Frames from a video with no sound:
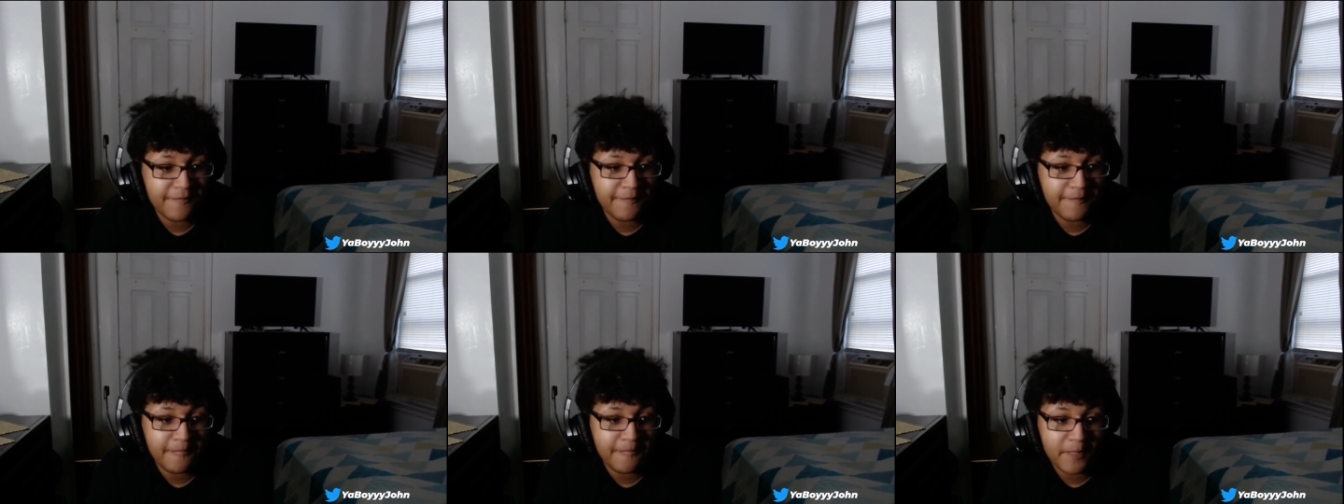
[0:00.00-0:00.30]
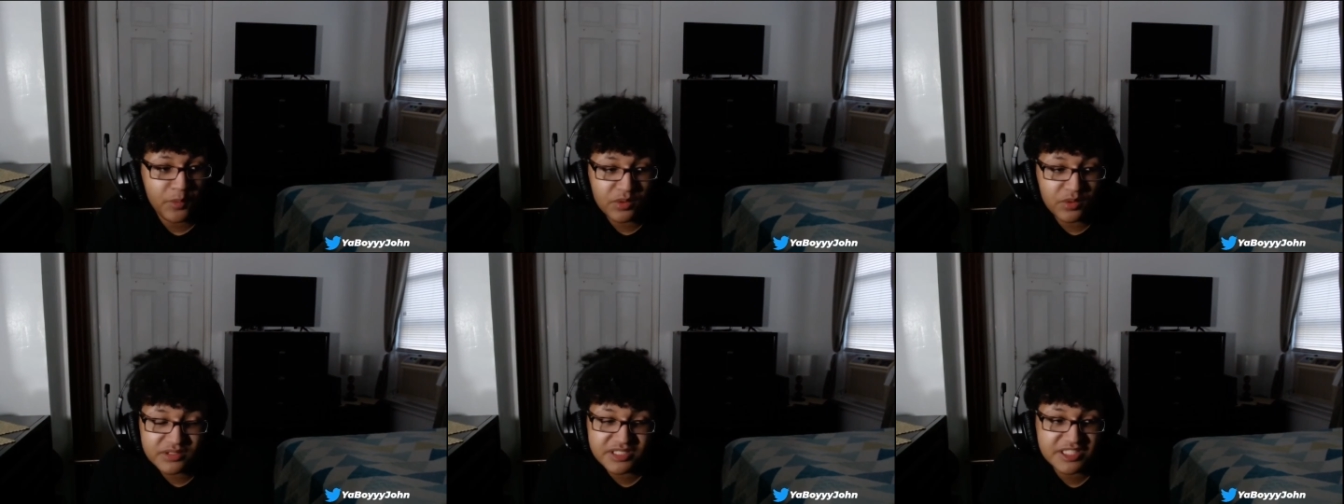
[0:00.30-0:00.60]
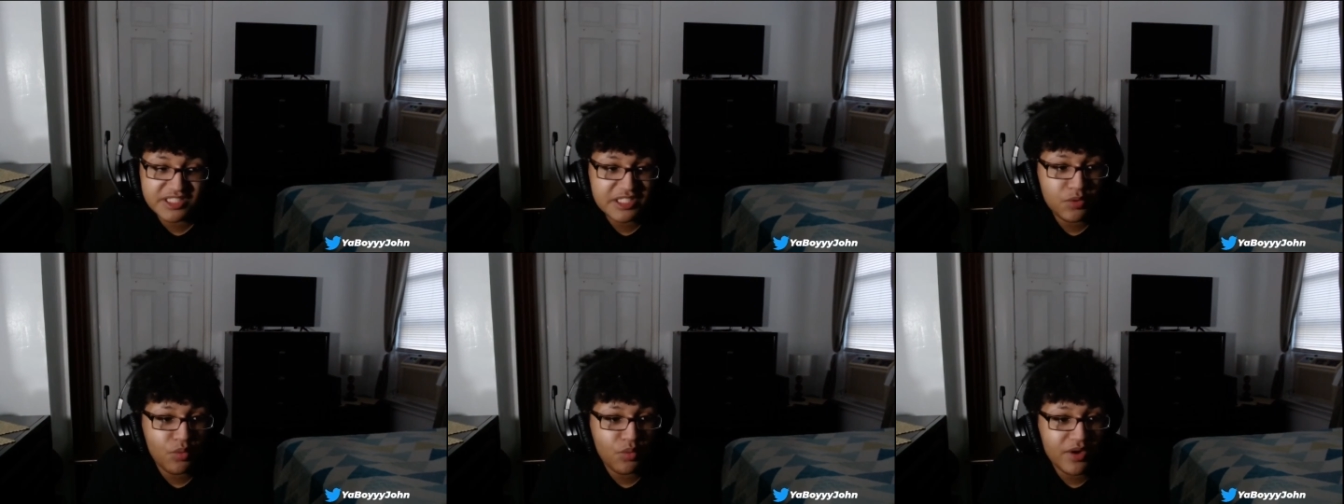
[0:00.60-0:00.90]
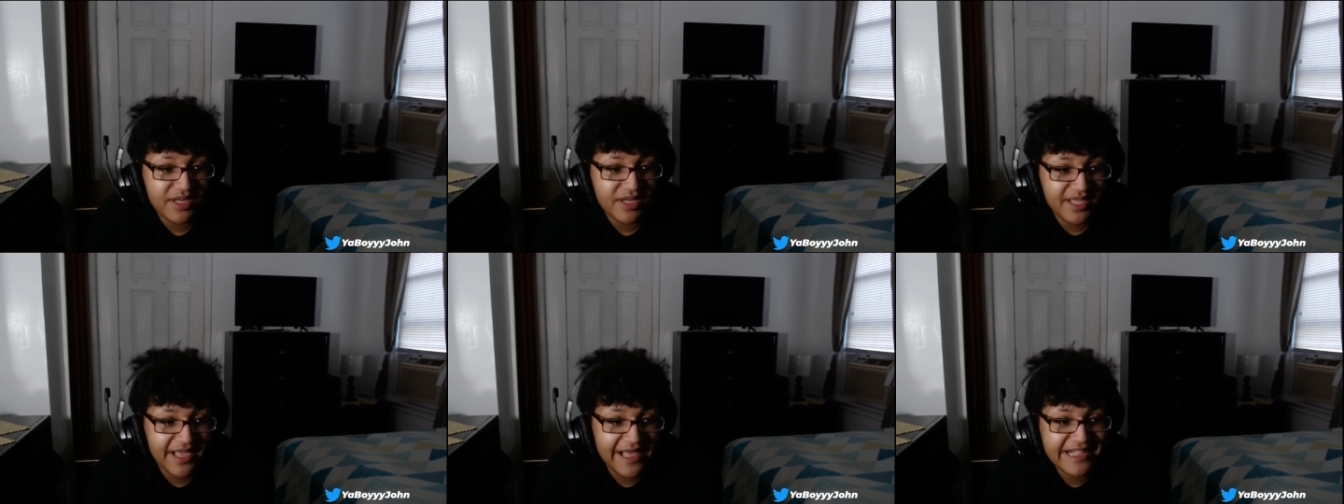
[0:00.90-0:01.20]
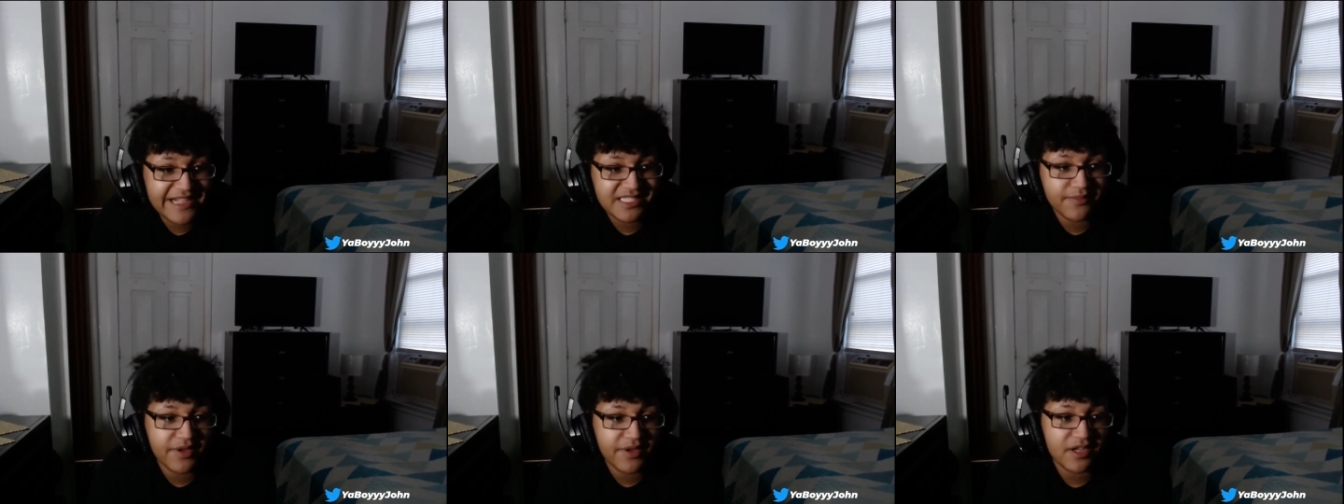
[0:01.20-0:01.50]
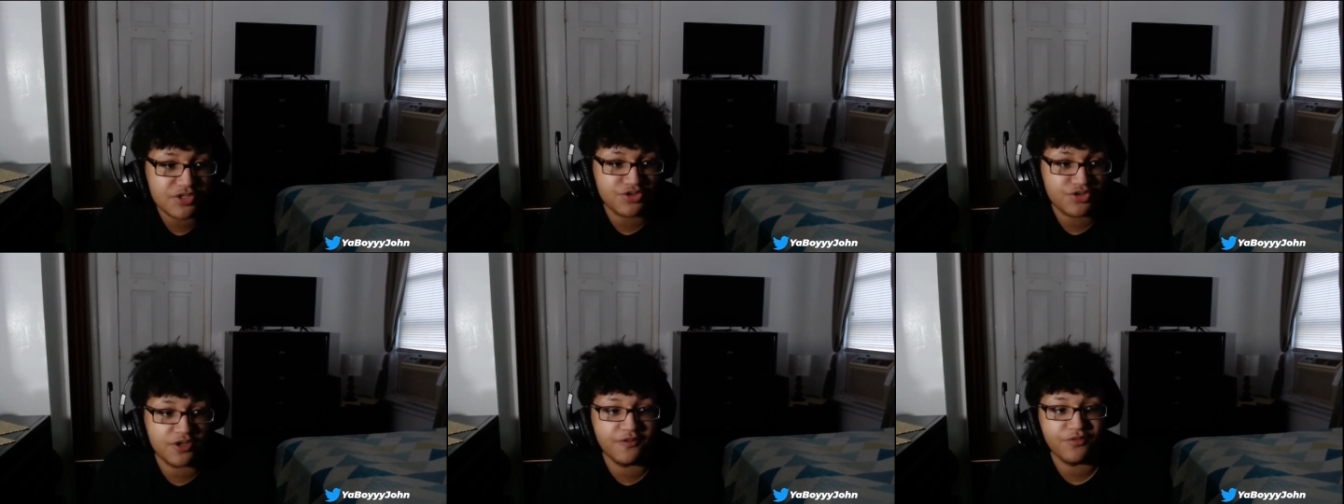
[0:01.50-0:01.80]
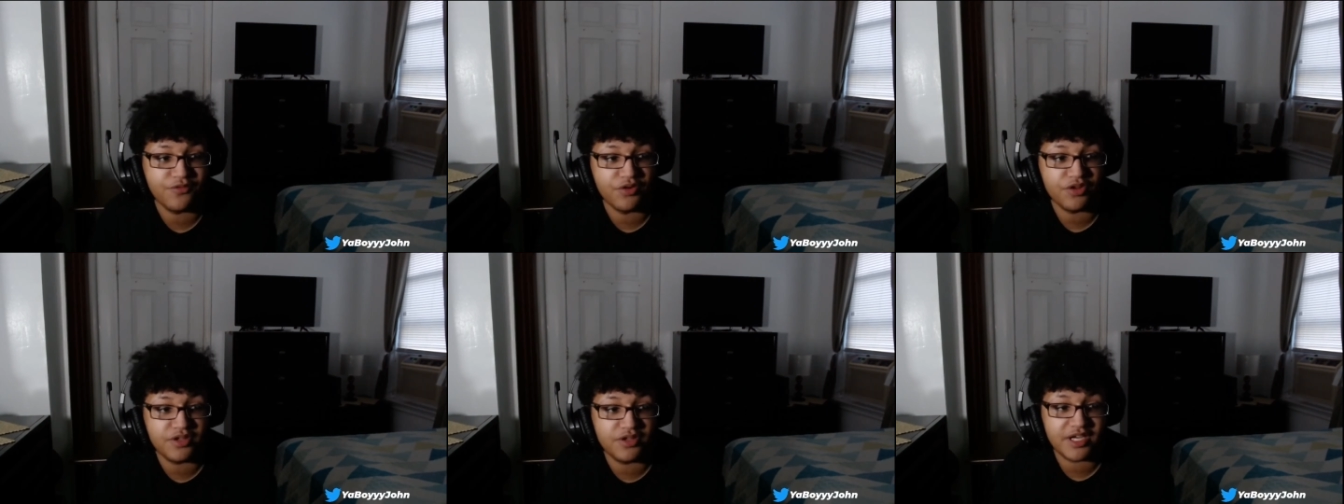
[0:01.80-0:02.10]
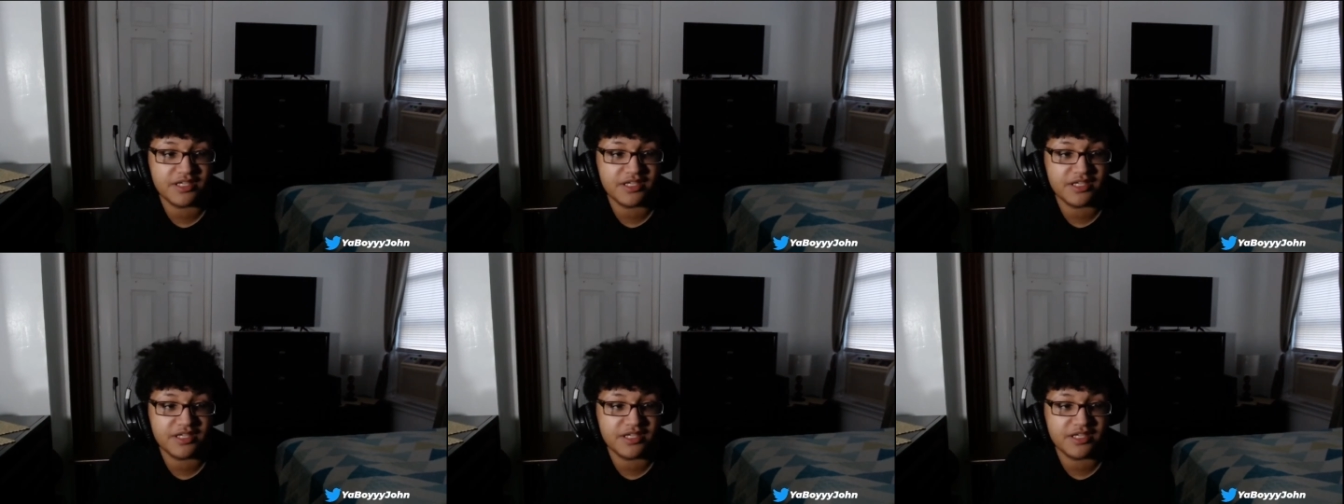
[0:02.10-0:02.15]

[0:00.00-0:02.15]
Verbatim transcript: we'll see what he ends up getting traded for,